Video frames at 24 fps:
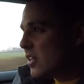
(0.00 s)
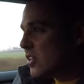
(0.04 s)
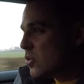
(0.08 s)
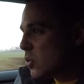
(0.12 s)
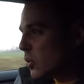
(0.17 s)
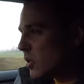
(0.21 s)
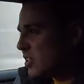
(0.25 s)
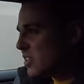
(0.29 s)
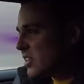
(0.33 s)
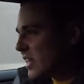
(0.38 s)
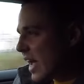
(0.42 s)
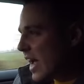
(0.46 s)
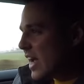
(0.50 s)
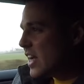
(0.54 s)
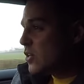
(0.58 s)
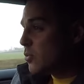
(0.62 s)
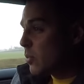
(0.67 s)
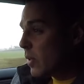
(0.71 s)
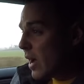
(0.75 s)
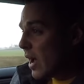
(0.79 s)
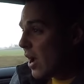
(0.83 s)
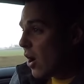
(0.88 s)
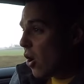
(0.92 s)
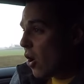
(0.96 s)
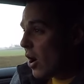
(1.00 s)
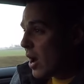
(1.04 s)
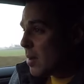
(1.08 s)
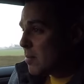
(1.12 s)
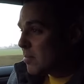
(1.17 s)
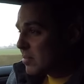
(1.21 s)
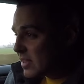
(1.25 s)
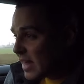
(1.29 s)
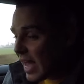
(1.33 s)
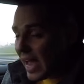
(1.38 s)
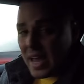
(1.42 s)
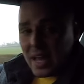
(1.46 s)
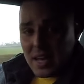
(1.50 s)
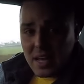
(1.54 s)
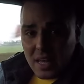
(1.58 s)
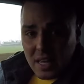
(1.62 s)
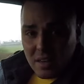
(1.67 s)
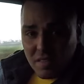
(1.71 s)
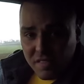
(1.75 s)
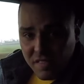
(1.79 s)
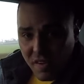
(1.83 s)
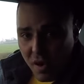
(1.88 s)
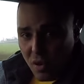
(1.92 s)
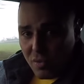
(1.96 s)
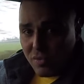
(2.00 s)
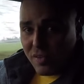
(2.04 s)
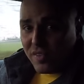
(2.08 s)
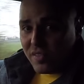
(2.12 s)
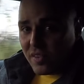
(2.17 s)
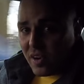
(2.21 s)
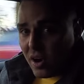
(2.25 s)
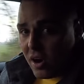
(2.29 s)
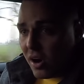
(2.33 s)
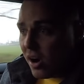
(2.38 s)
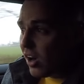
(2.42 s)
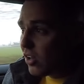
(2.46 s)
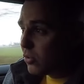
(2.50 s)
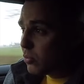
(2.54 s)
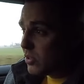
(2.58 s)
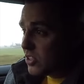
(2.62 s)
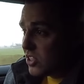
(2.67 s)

to a stage where I am daily involved with cars,